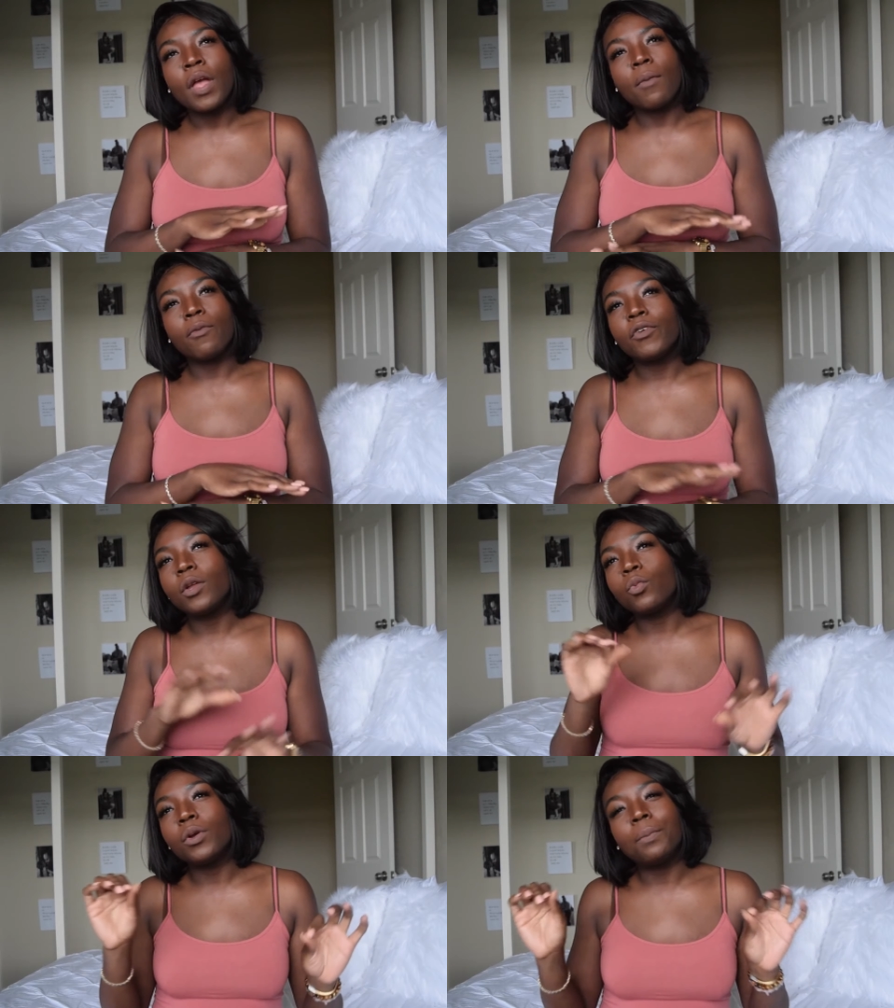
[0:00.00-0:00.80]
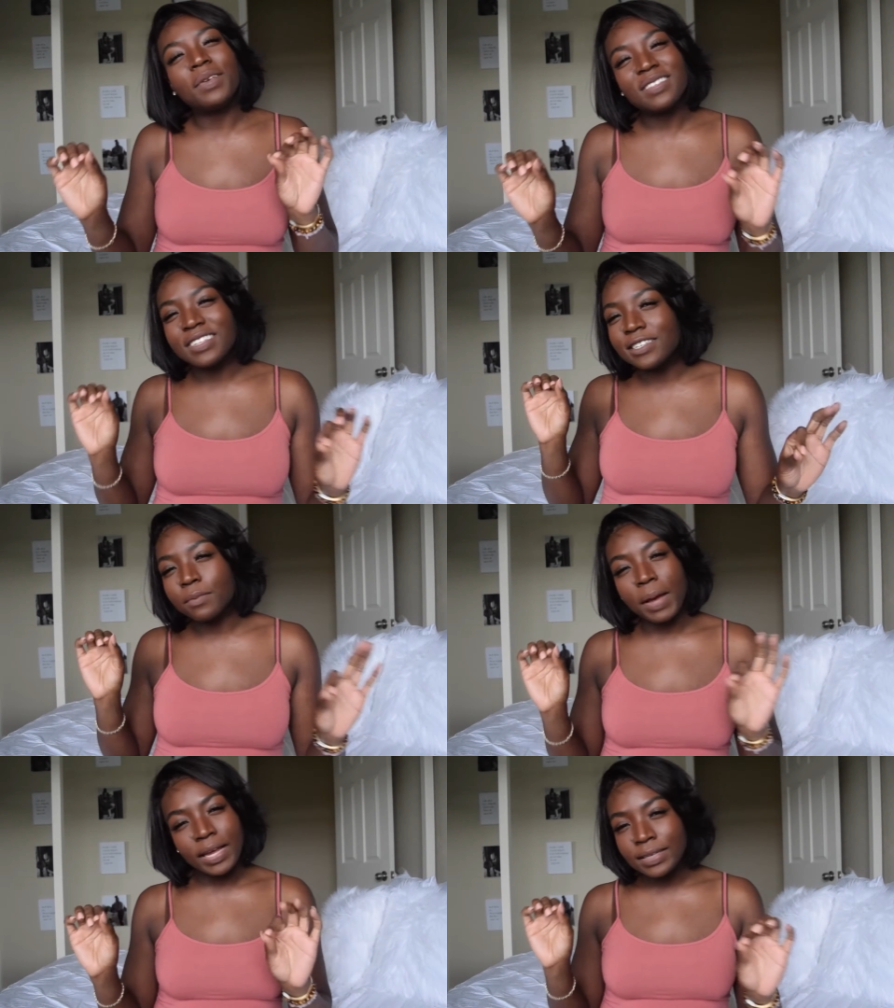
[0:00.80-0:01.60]
I'm feeling real business
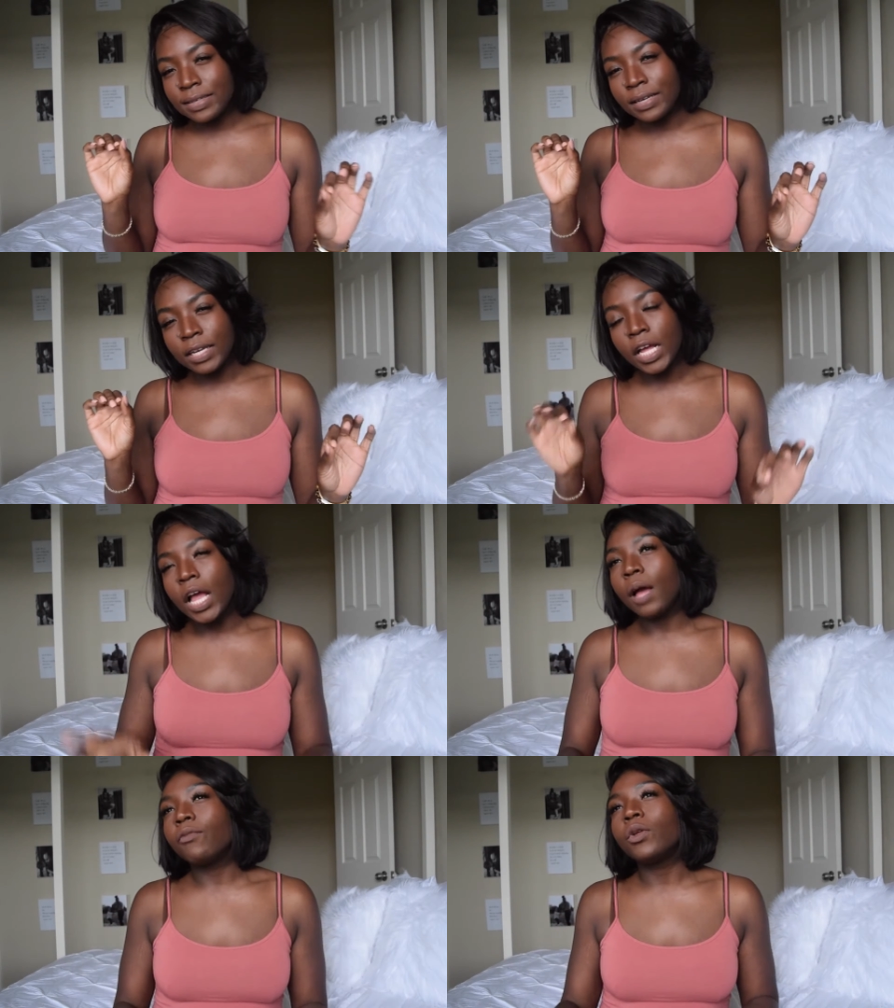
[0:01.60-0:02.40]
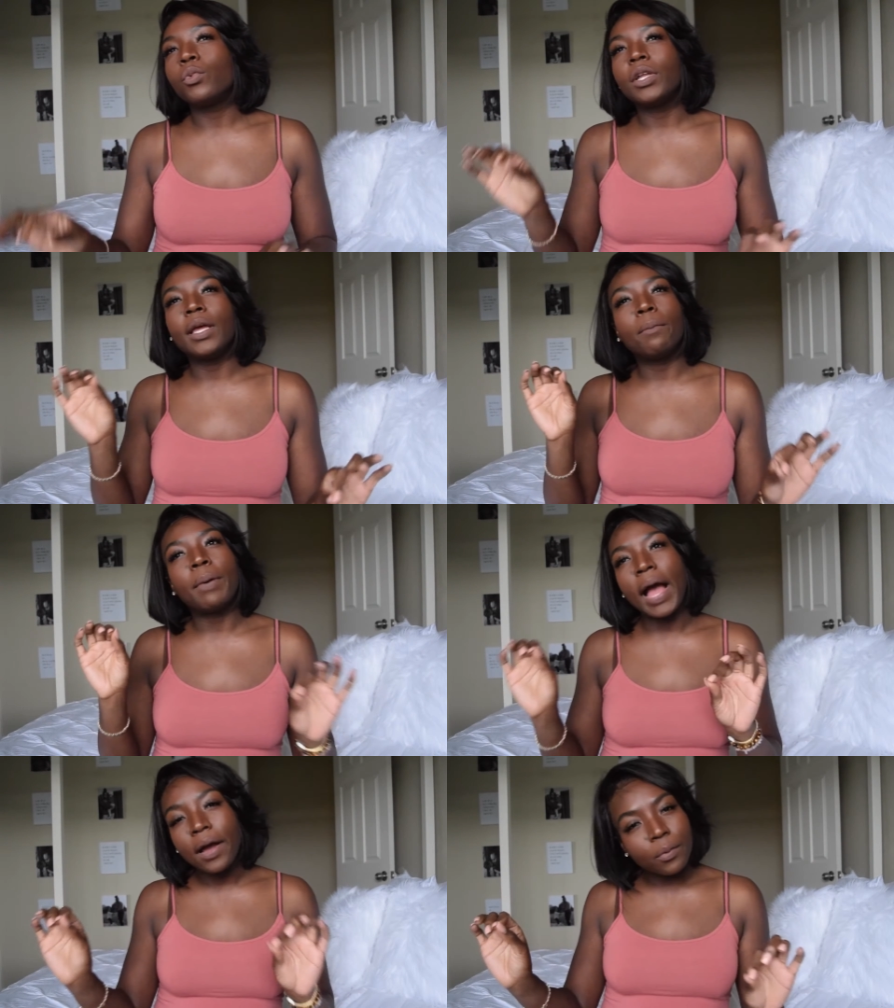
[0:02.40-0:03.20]
minded, feeling real
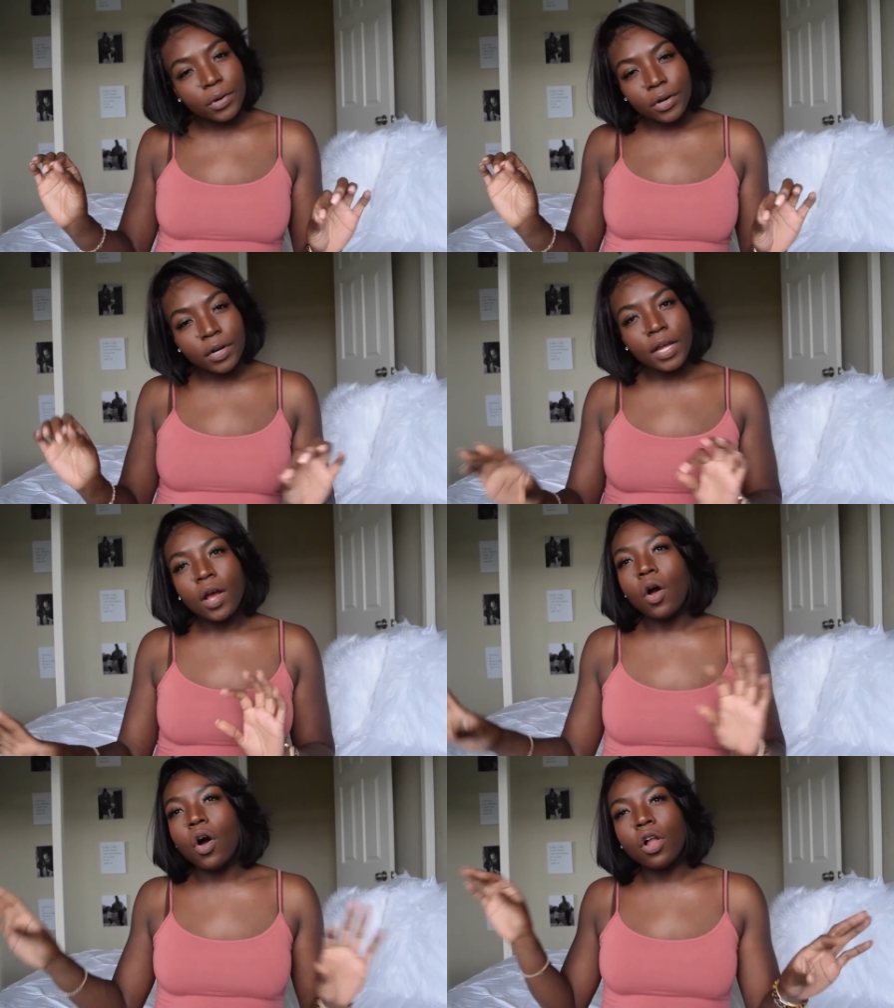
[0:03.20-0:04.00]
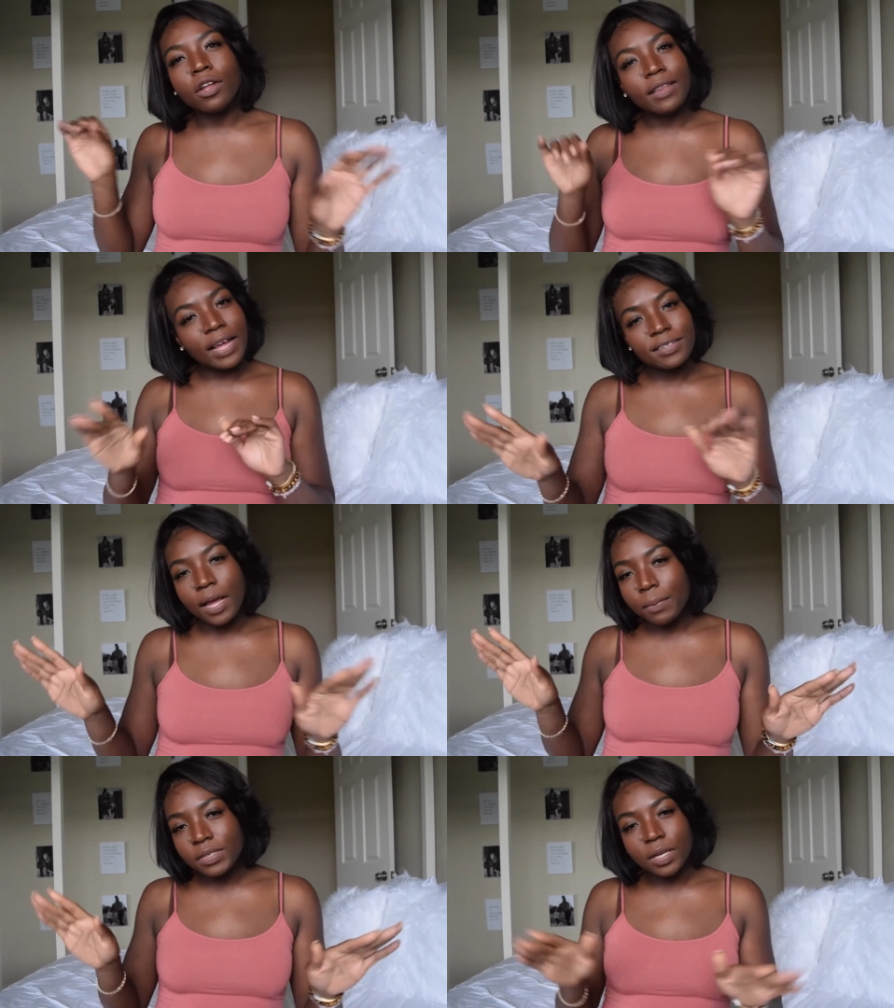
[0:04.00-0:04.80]
empowered, all on that
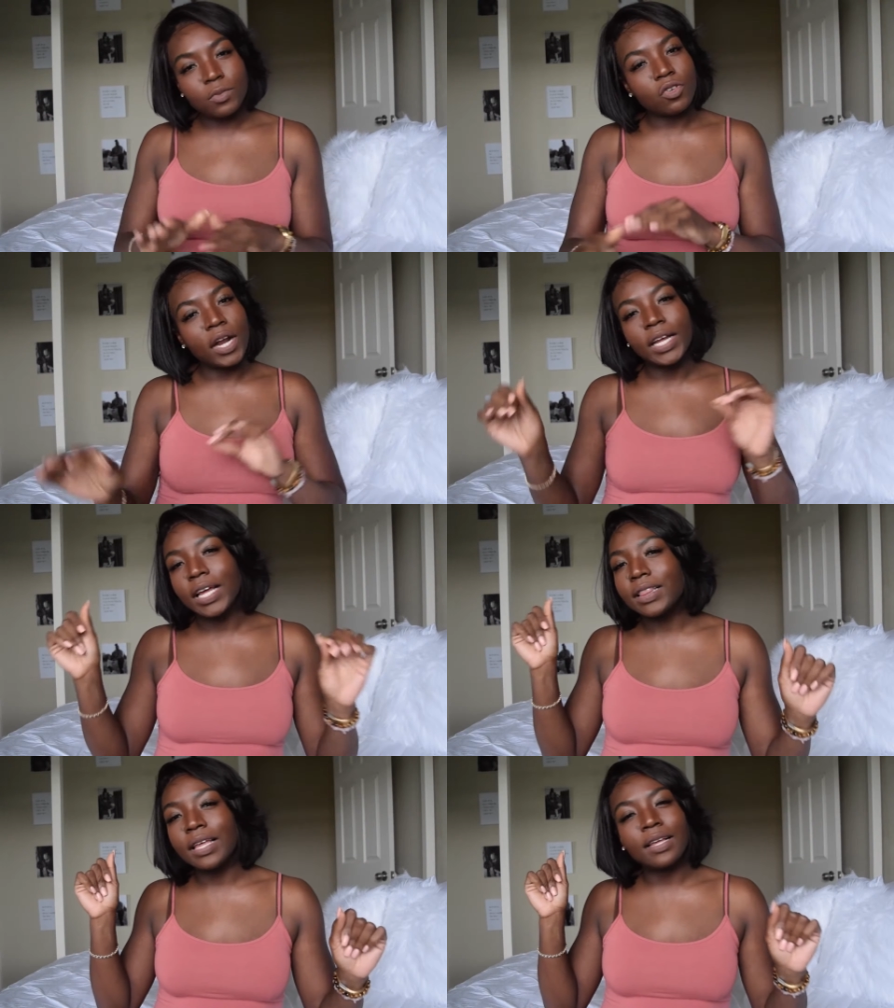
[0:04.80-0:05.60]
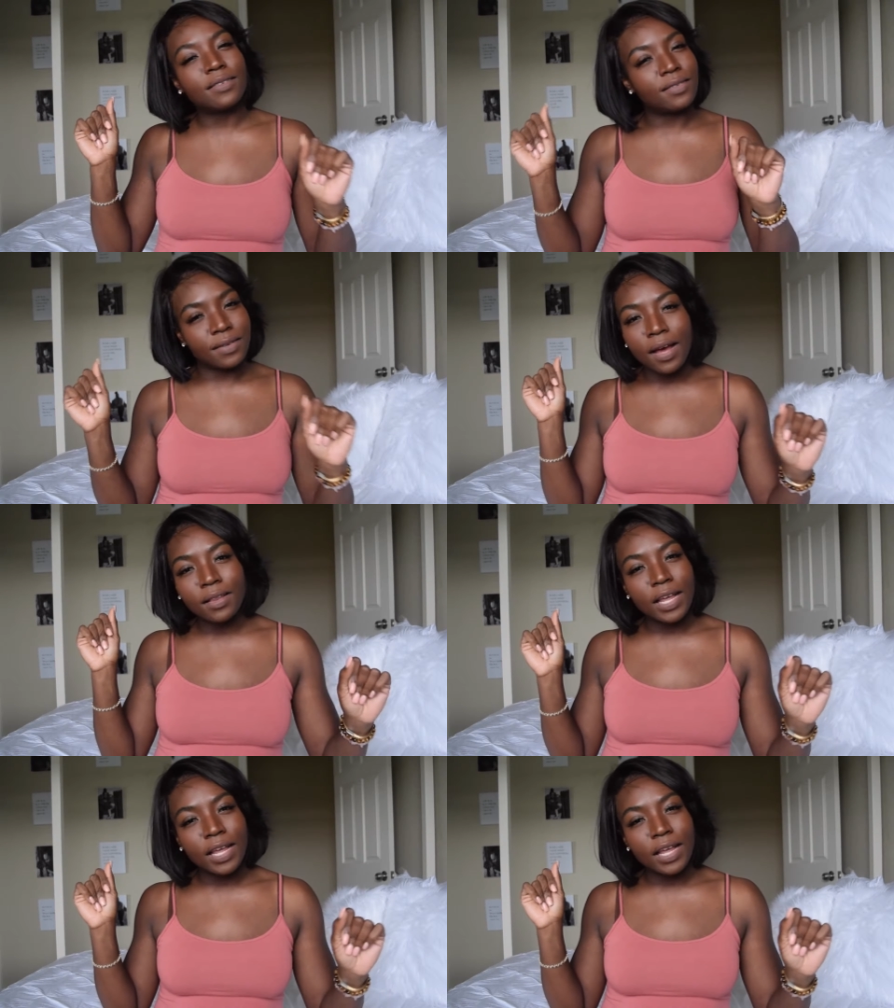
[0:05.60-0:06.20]
type of tip, trying to get things done.